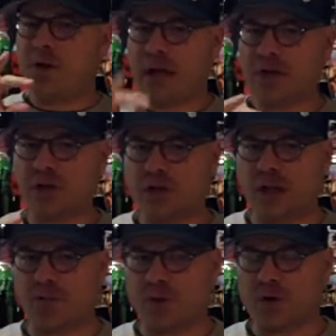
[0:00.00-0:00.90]
and took
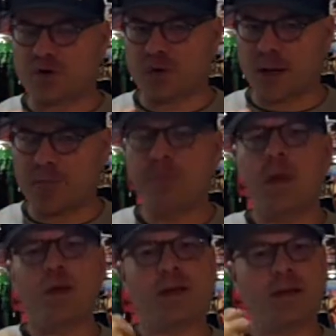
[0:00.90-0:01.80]
that first drink,
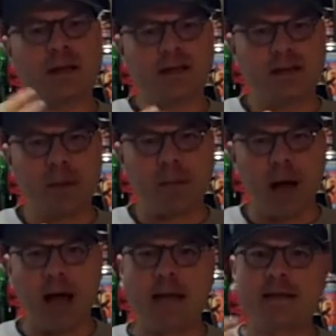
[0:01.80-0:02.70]
you get a nice hit of
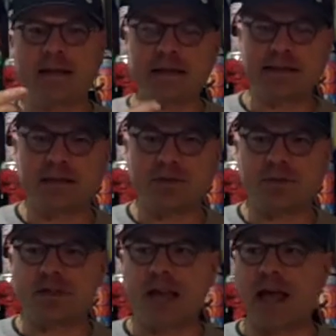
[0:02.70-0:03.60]
pine,
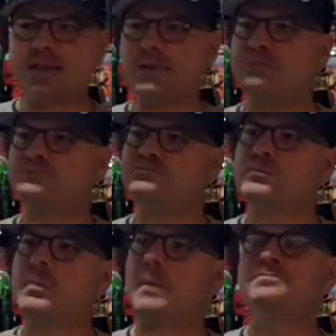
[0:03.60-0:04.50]
citrus zest,
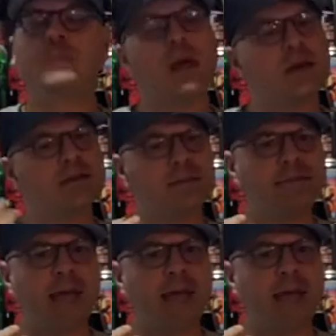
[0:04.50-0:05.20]
mm, some